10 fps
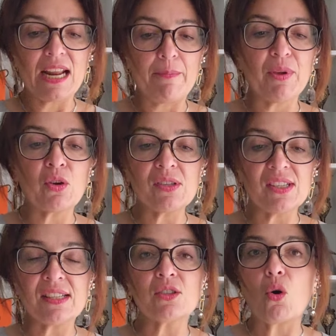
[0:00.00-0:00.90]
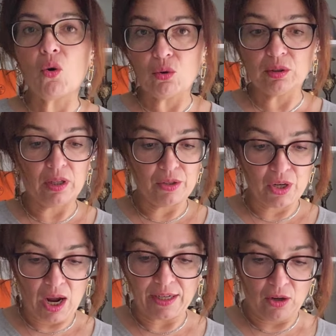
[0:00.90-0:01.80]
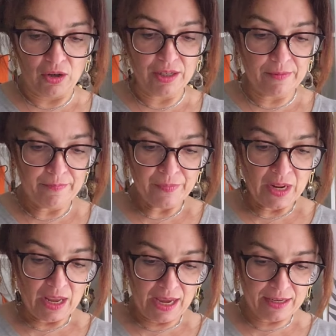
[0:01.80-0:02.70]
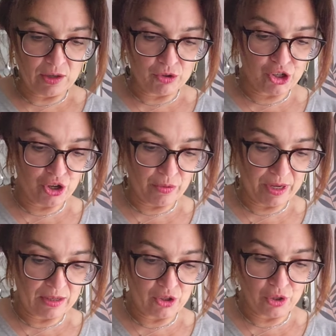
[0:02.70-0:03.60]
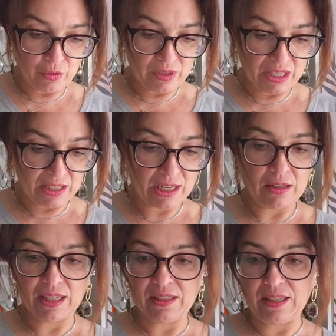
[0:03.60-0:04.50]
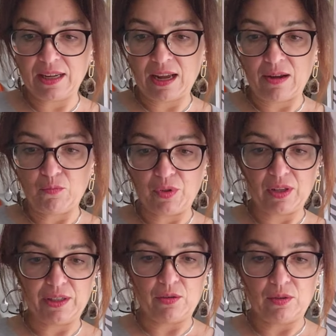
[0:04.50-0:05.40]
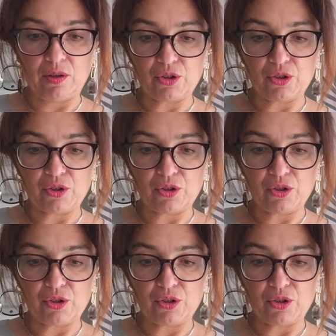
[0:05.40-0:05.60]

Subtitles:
Now, because this is all nylon, and I'll show it to you in detail, it did come with a little